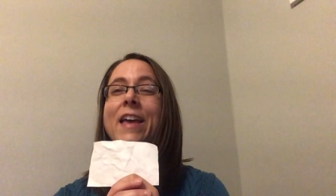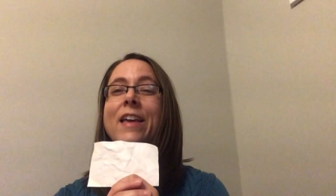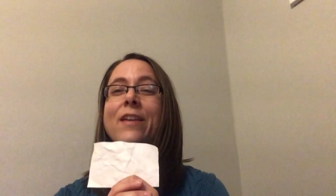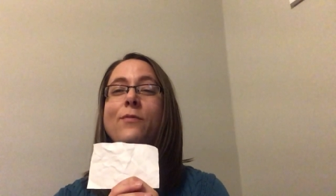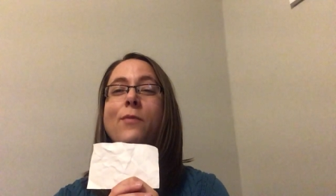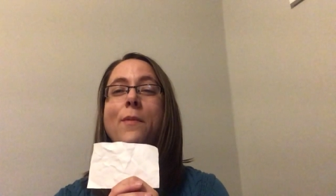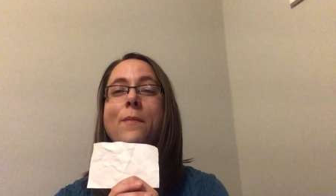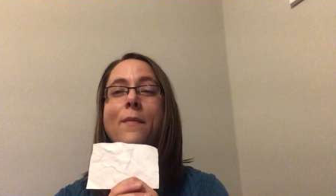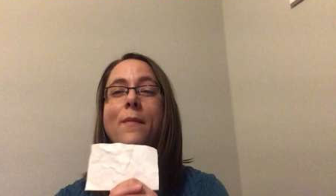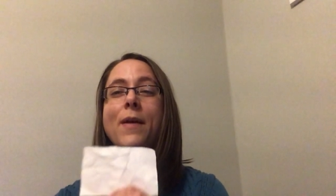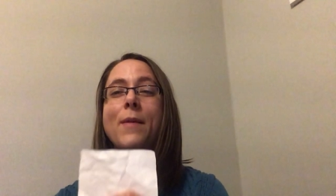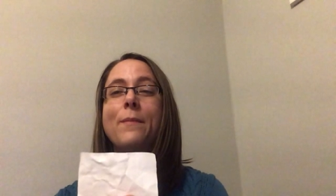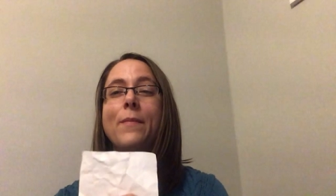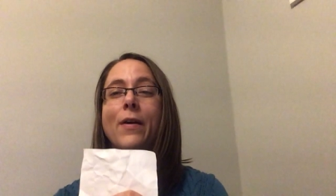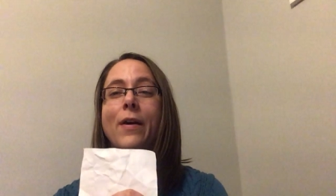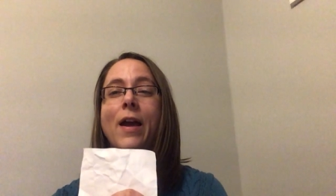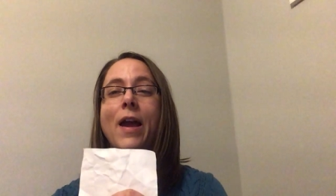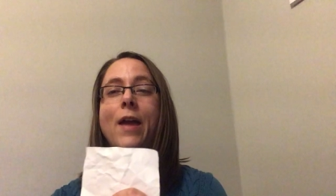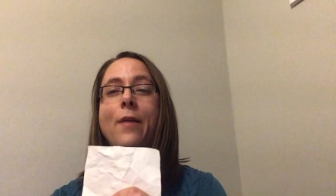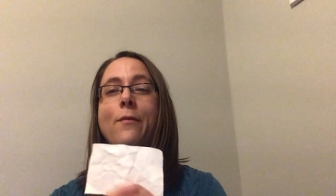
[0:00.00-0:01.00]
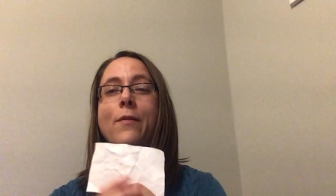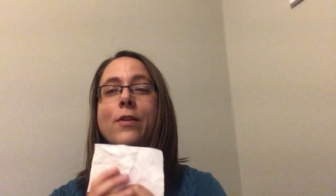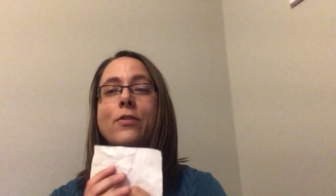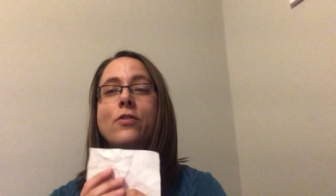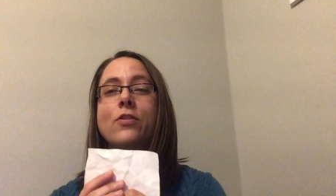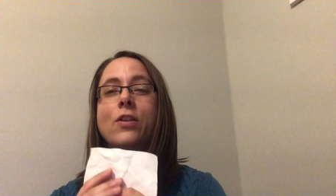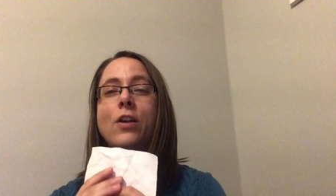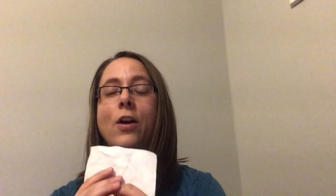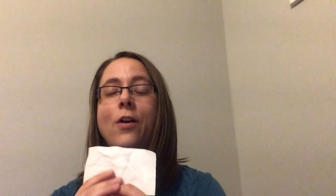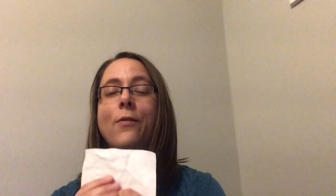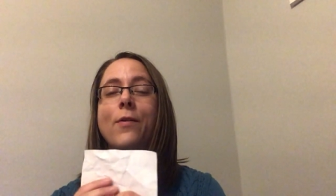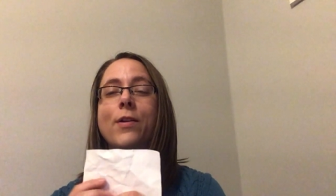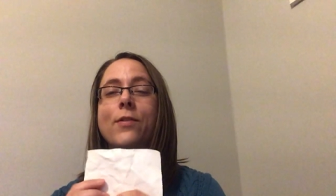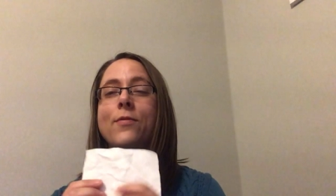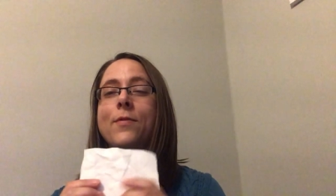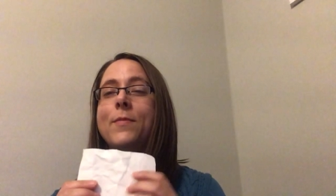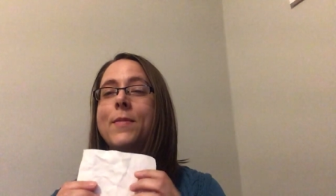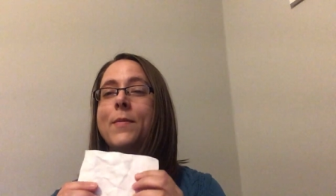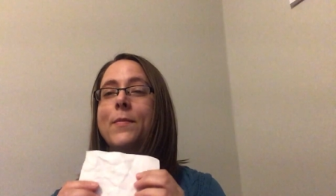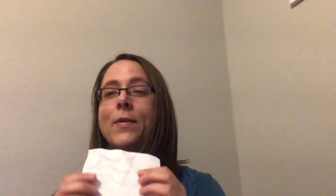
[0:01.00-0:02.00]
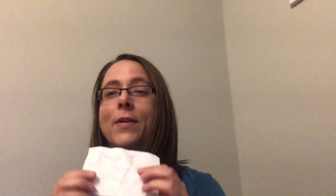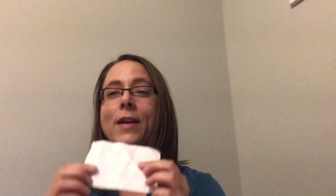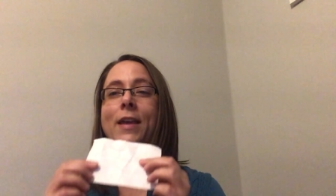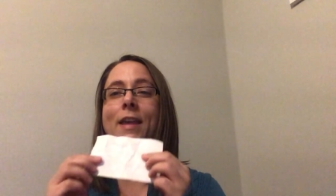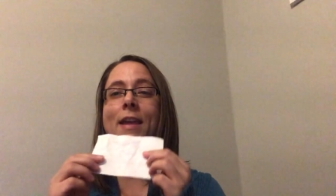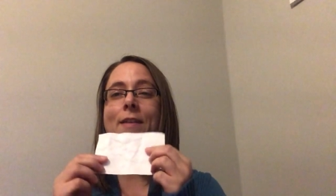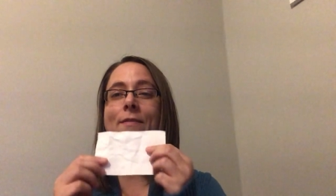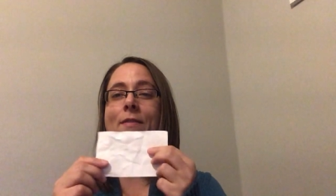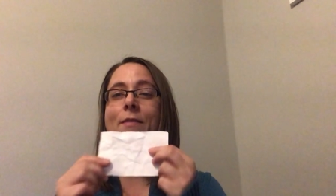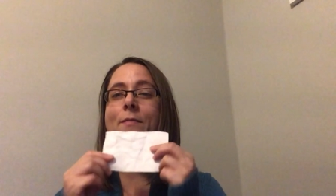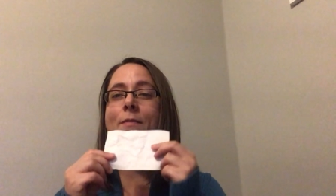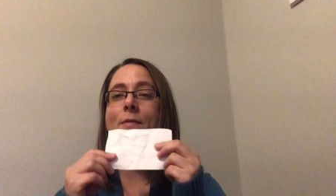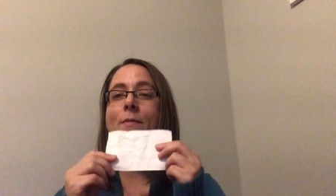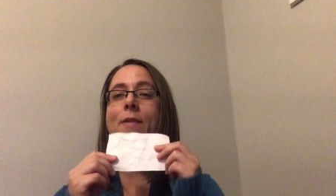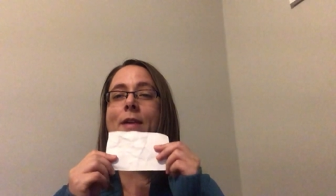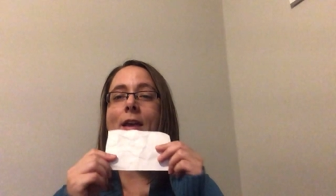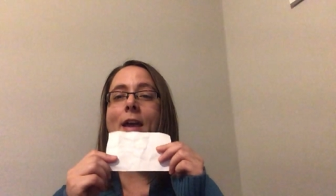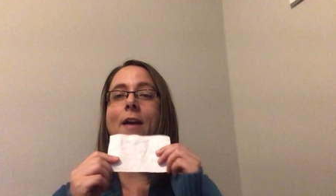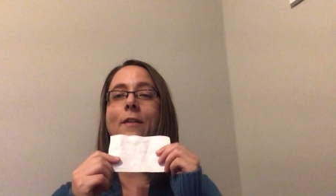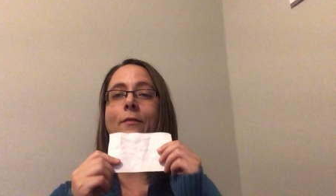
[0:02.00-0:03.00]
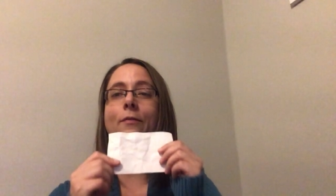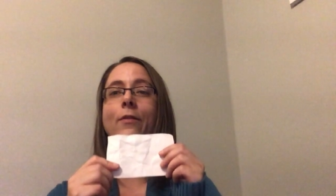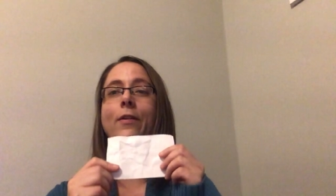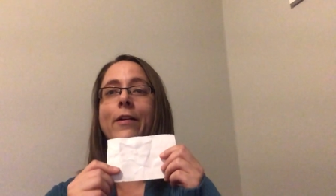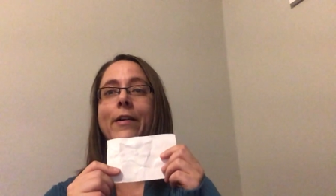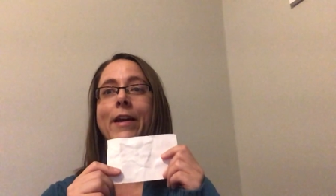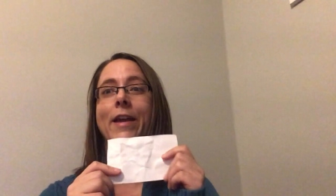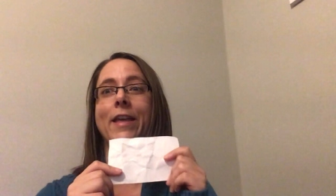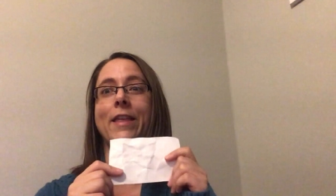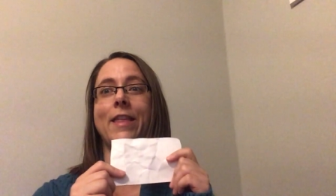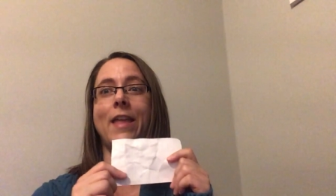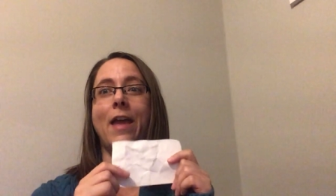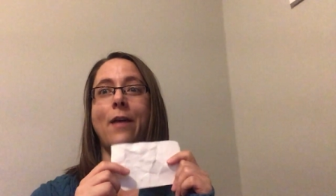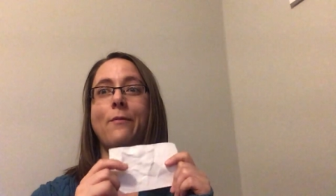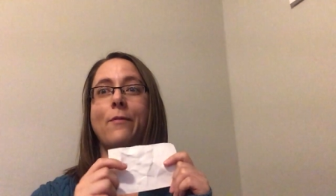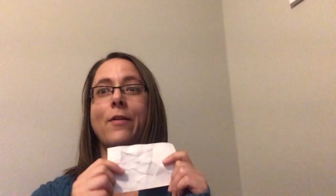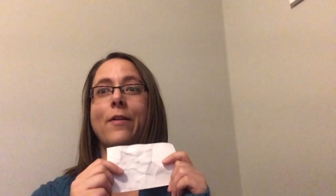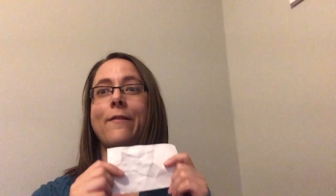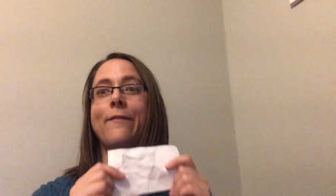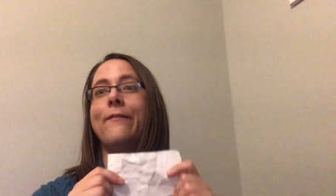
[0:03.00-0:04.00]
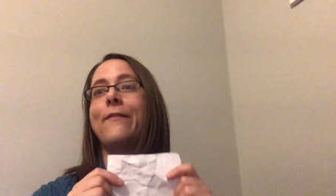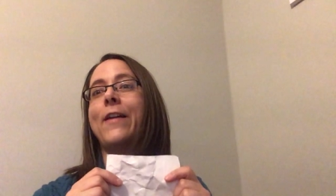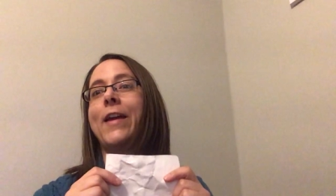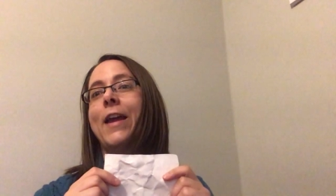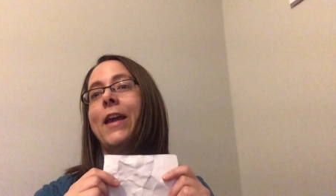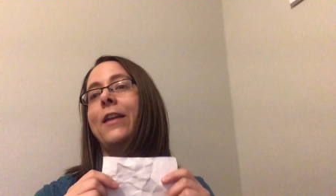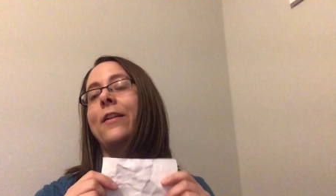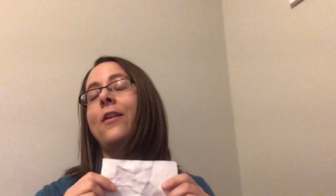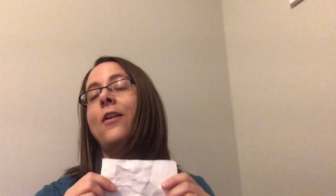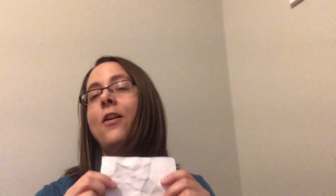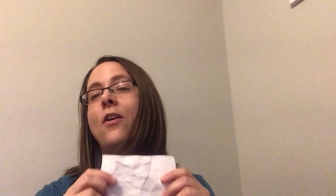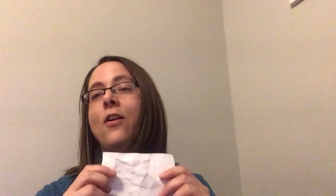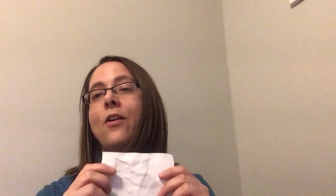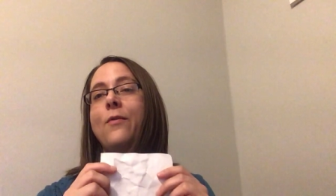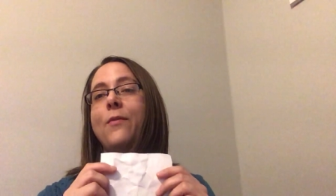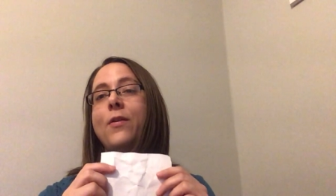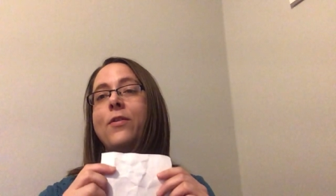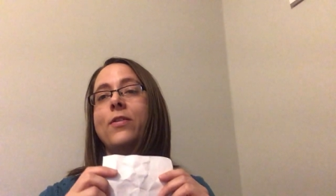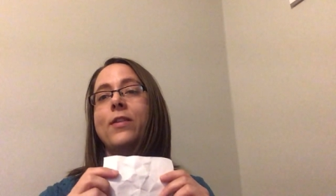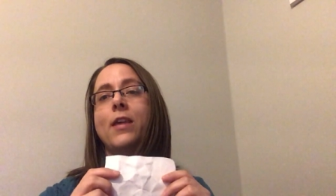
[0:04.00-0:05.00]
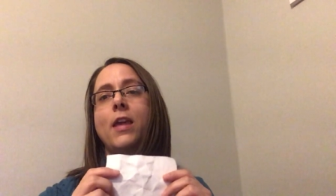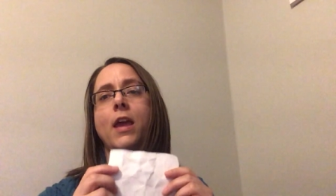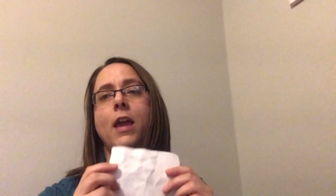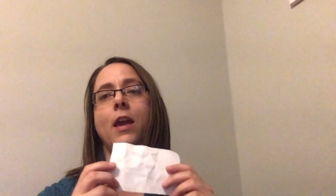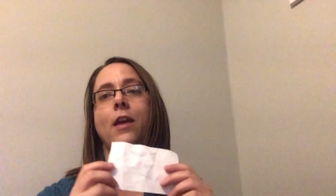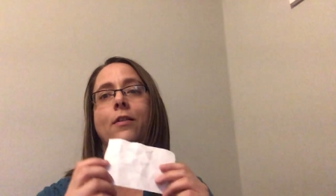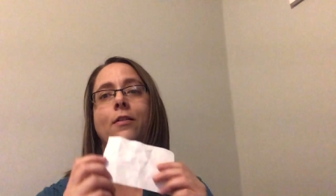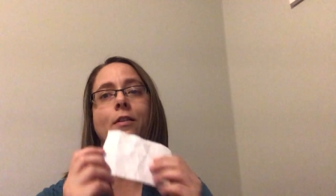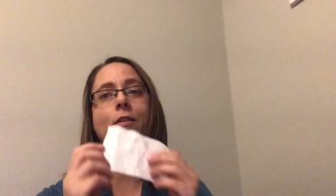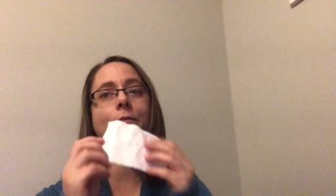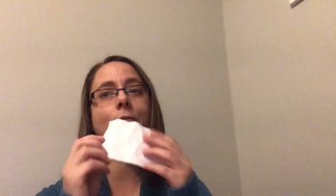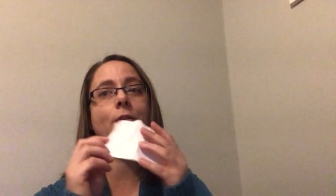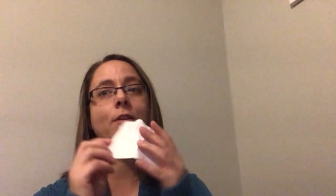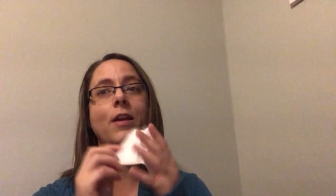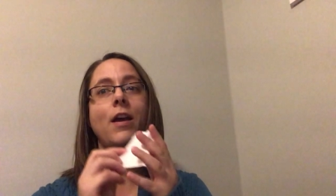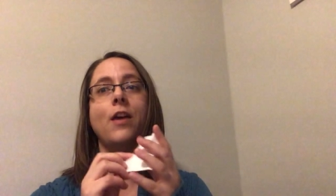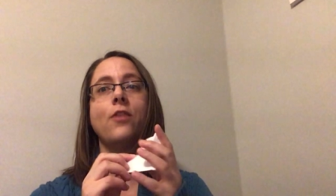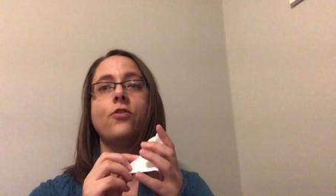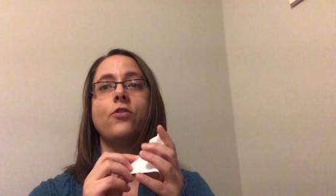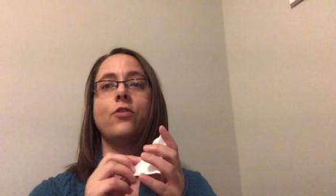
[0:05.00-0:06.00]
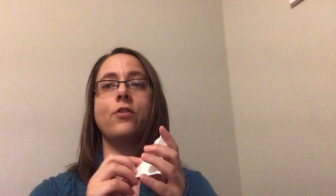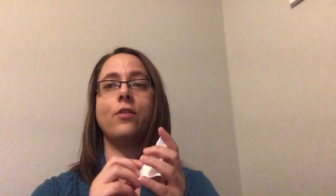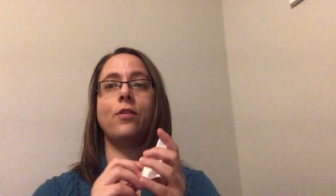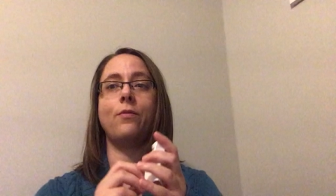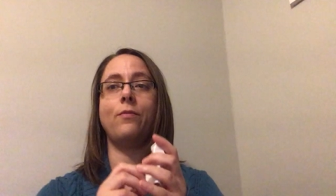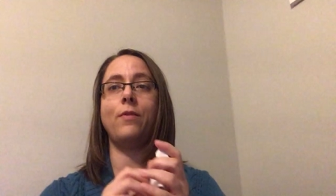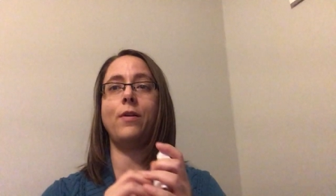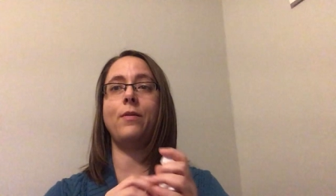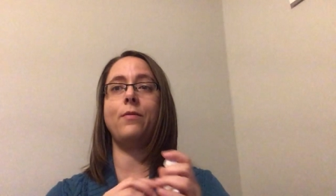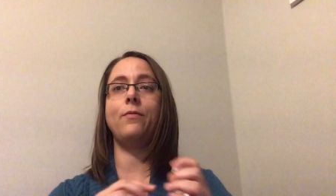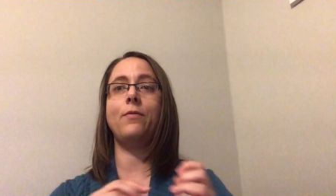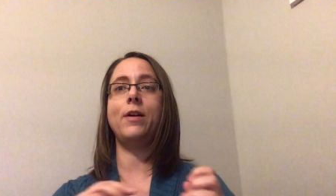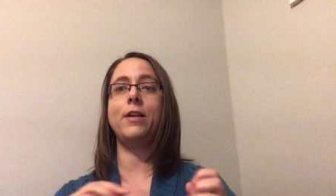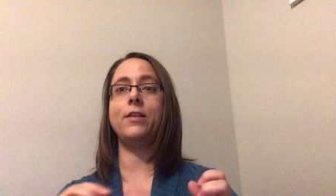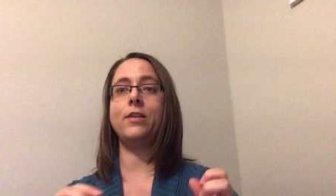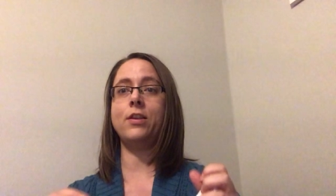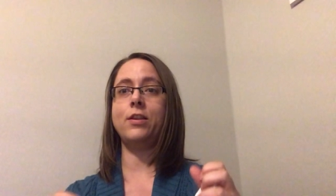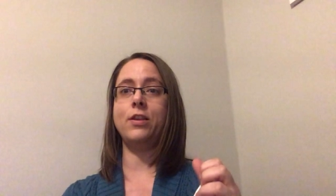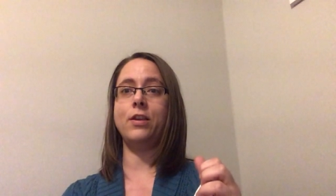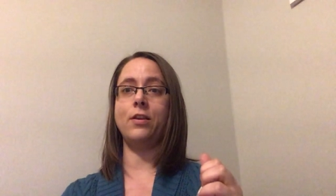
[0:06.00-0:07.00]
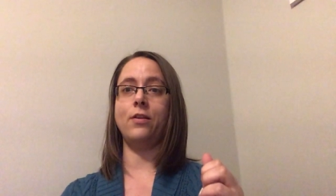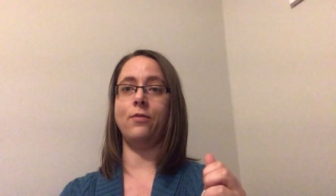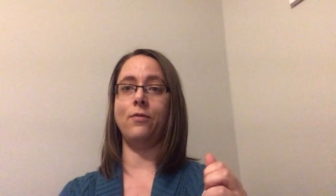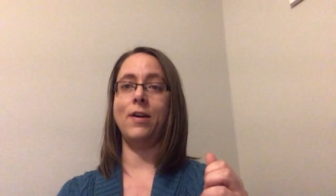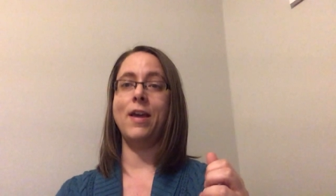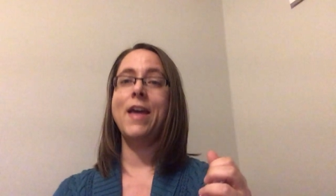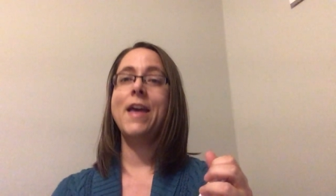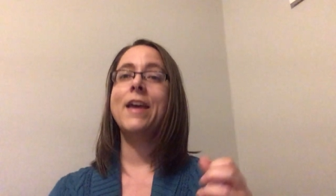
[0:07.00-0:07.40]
Remember, I want you to always remember, even when we have worries and we're afraid or we're scared or we're not sure what, what to do,